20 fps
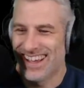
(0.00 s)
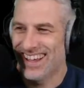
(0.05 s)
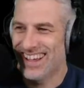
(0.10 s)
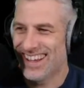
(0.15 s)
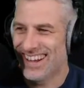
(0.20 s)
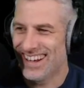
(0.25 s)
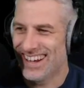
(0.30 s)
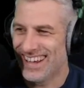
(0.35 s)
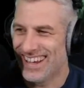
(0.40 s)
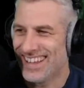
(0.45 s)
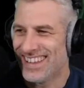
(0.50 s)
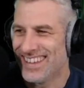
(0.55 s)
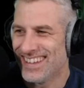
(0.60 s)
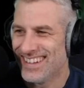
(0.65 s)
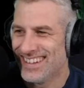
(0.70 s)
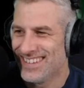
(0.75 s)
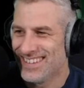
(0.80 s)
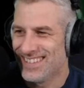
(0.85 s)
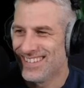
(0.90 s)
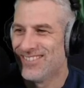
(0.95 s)
earlier
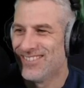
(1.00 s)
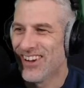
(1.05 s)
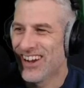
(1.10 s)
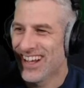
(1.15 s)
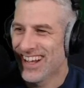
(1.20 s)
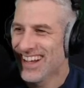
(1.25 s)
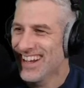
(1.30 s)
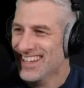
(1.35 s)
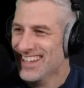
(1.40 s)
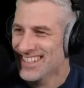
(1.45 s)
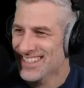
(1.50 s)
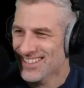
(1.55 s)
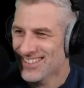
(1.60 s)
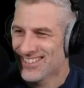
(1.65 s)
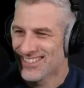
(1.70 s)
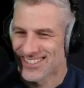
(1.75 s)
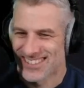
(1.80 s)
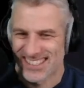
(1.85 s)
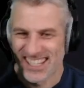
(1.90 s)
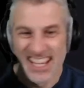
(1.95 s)
than
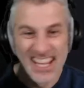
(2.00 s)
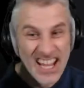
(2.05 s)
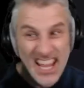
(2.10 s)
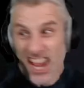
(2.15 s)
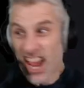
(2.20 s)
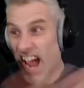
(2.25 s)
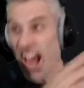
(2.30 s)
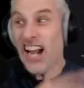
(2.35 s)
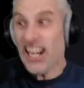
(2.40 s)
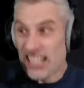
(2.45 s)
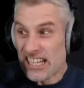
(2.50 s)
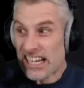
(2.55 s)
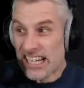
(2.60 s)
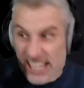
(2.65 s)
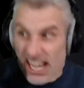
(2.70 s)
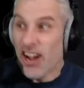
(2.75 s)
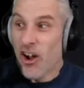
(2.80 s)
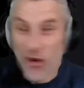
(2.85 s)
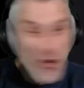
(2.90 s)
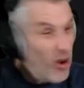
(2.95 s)
rehearsals. And go,